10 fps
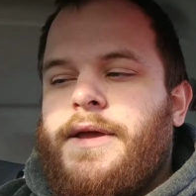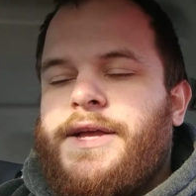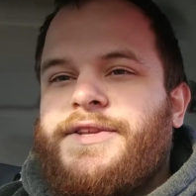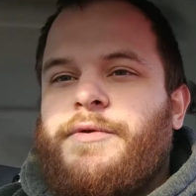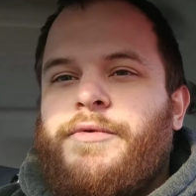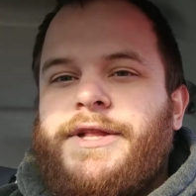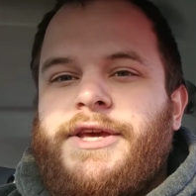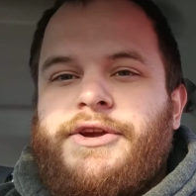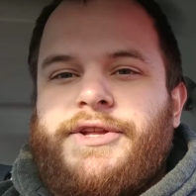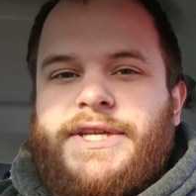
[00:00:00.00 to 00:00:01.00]
is a
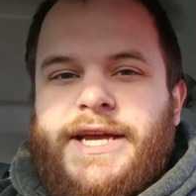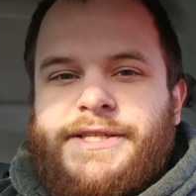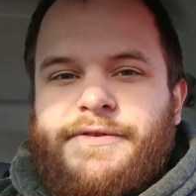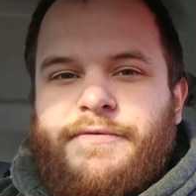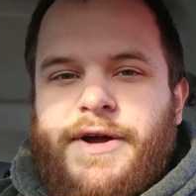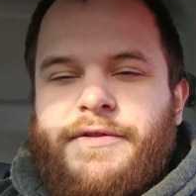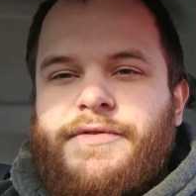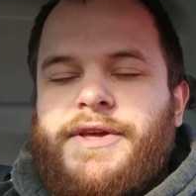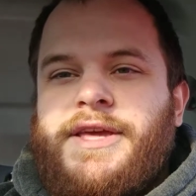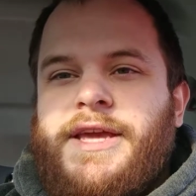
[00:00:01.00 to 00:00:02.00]
really good test of whether
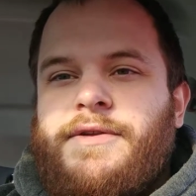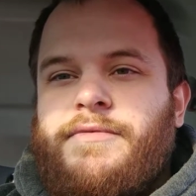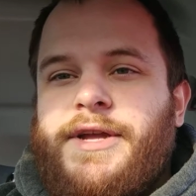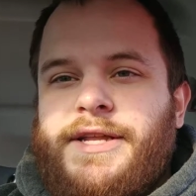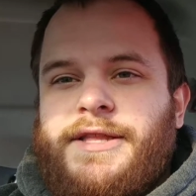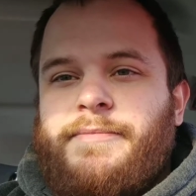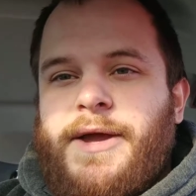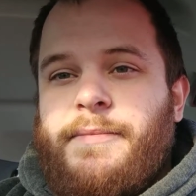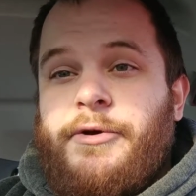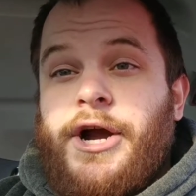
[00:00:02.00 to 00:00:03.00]
the kid reading the
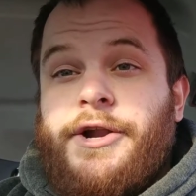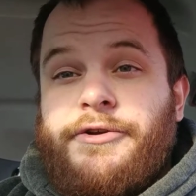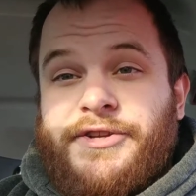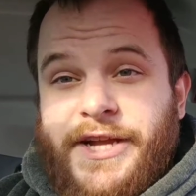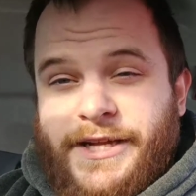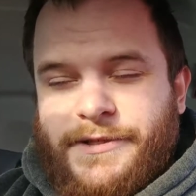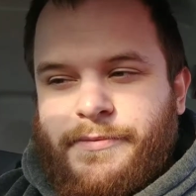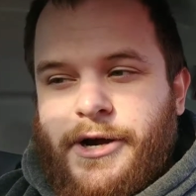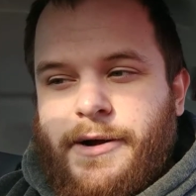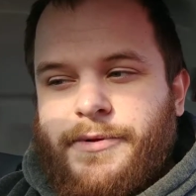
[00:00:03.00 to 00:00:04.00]
paper understands the
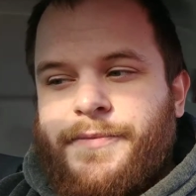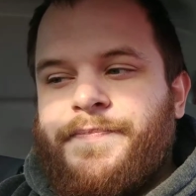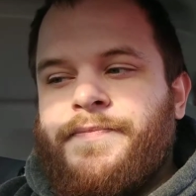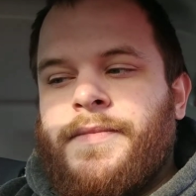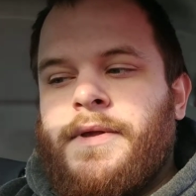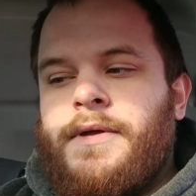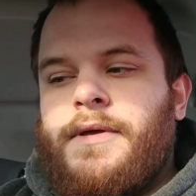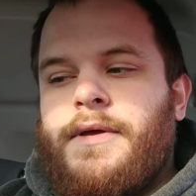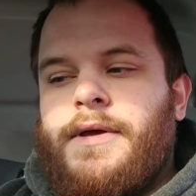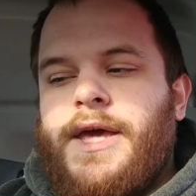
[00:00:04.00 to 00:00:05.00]
problem
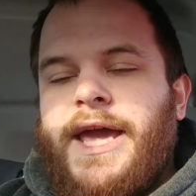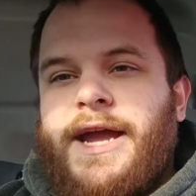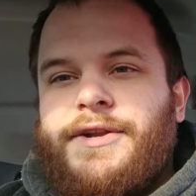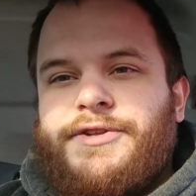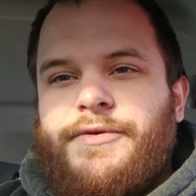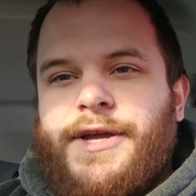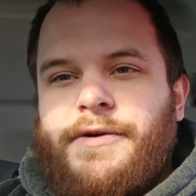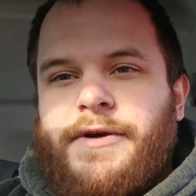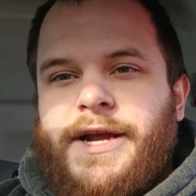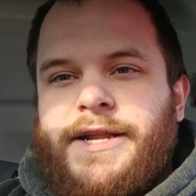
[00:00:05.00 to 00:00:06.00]
and is doing
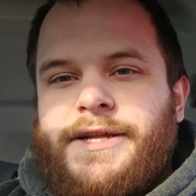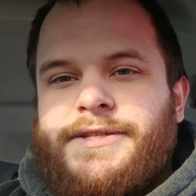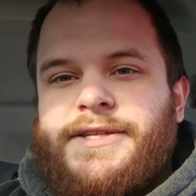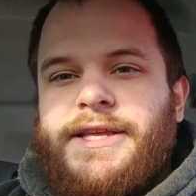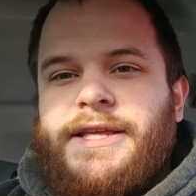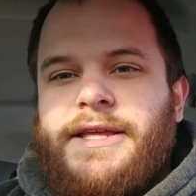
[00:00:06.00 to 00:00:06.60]
it right is